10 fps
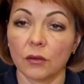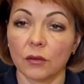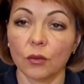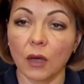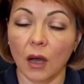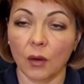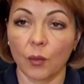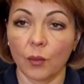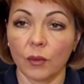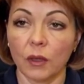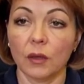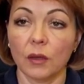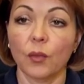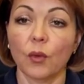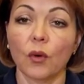Rosgvardia.
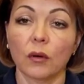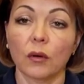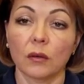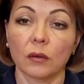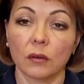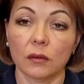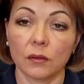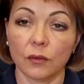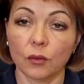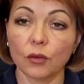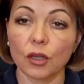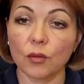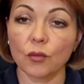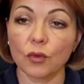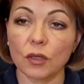
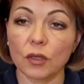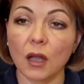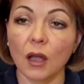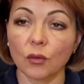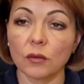Also,